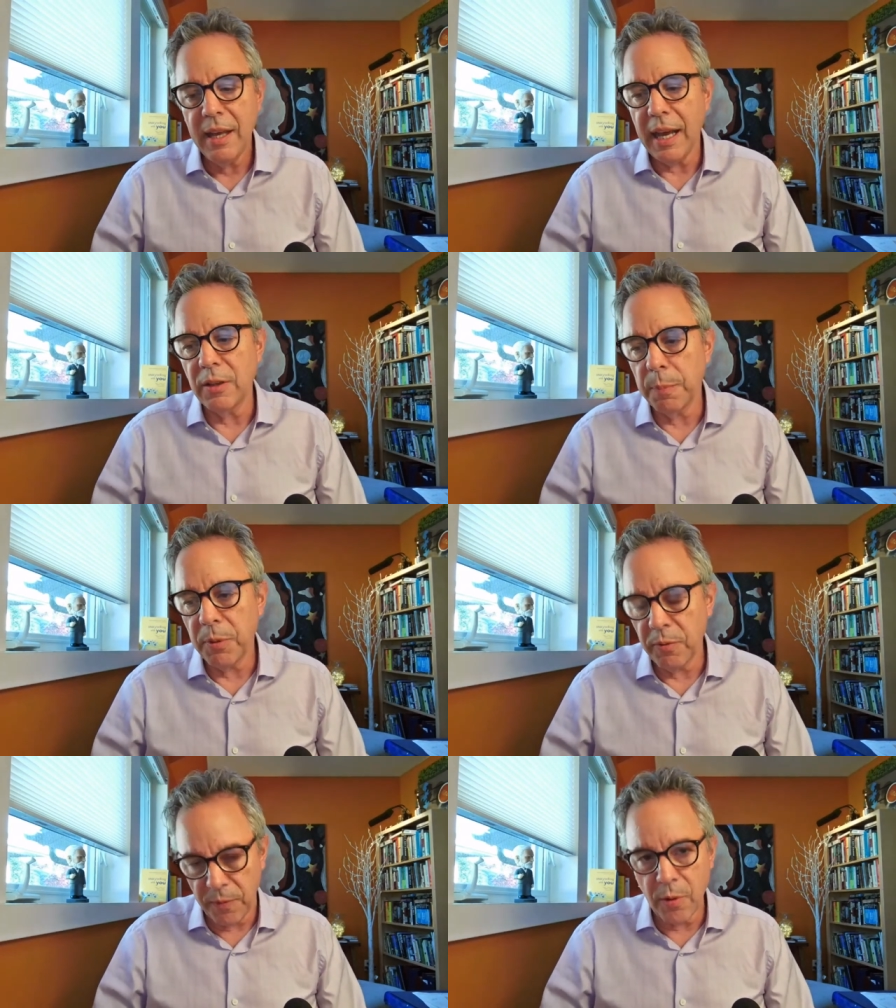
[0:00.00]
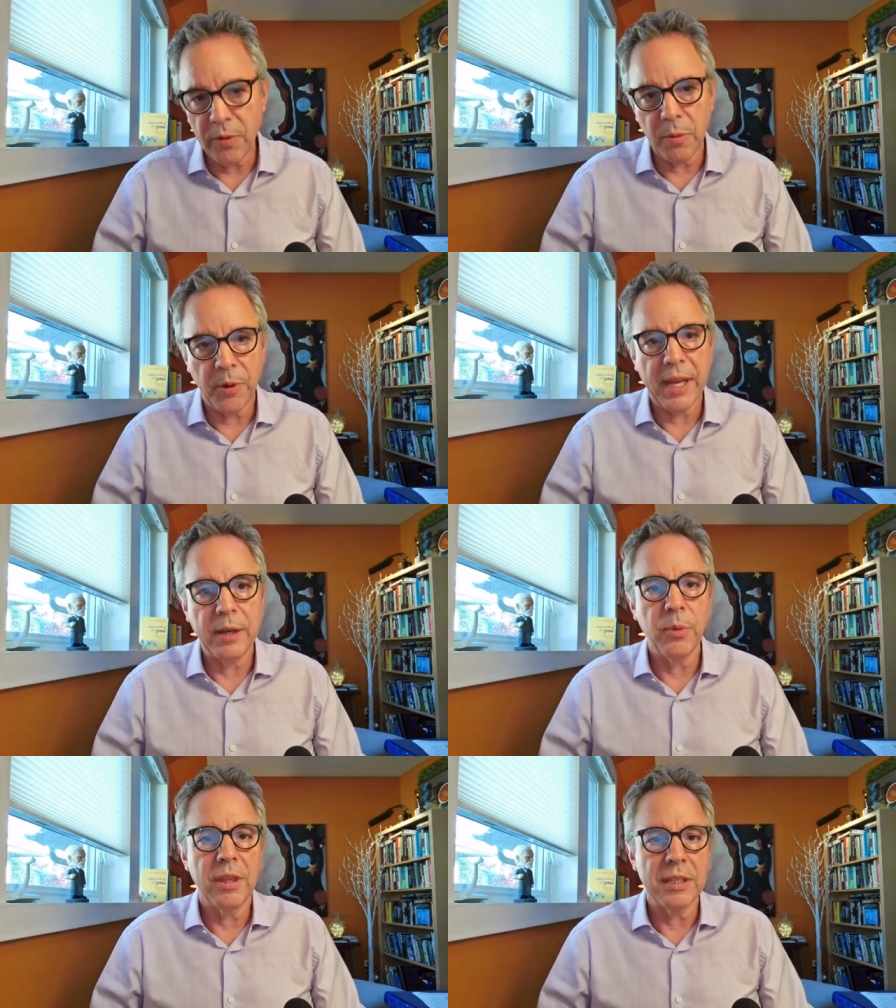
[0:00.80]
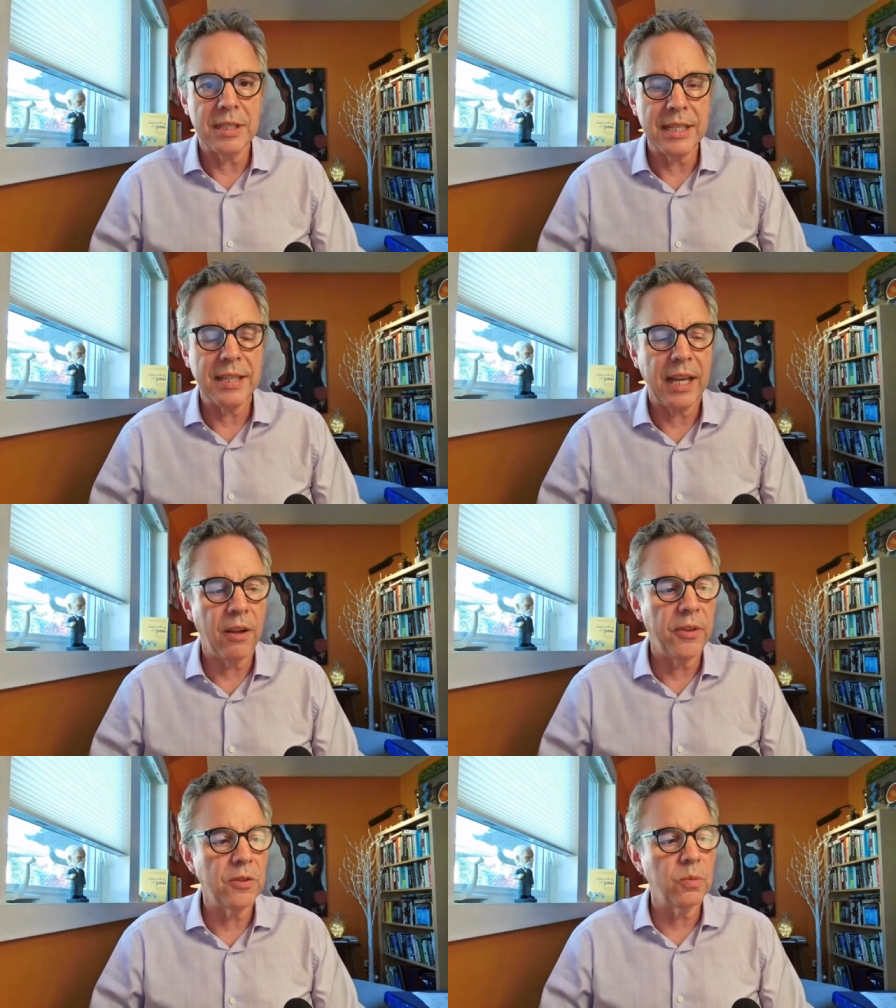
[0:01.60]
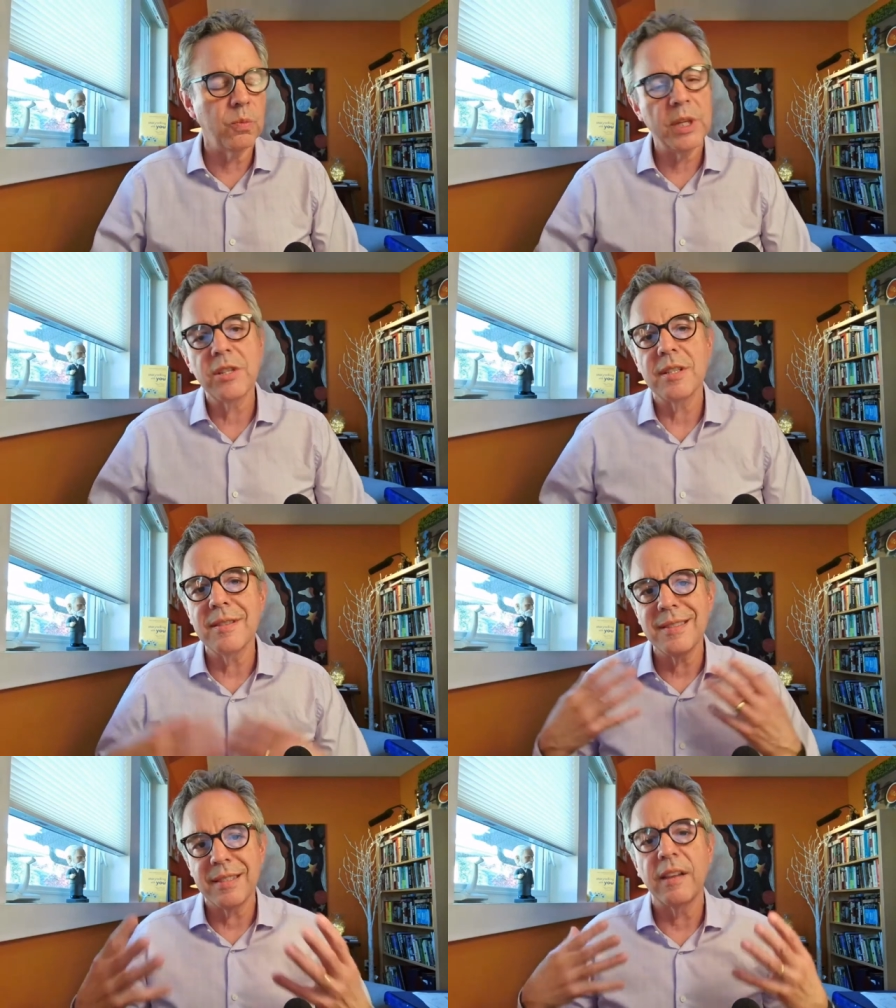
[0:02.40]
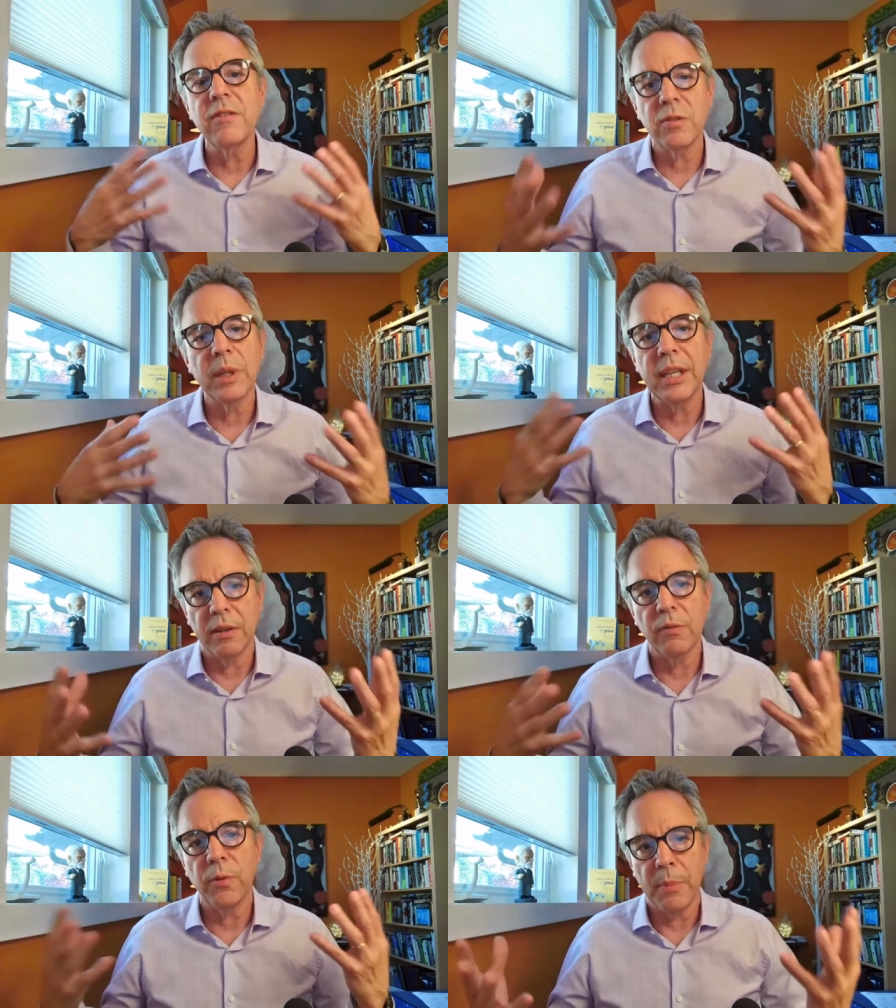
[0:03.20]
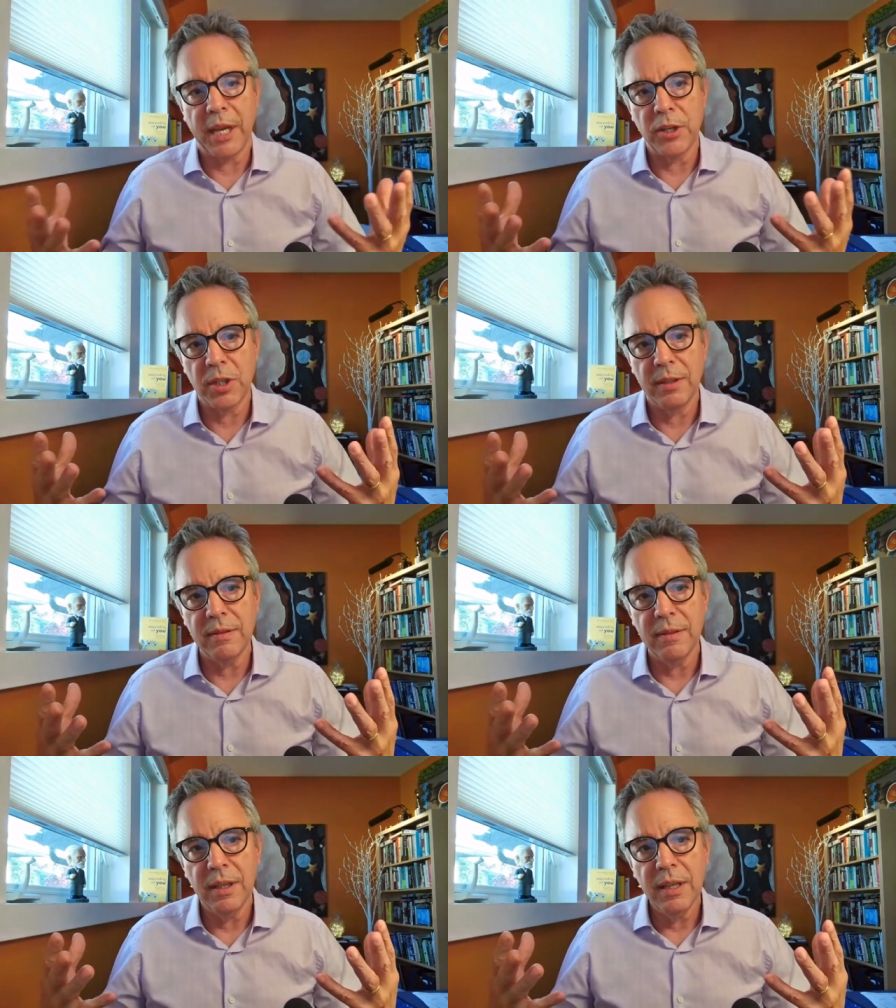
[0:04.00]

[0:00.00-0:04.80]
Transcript: and you provoke the brain with a detail that's rich in sensory information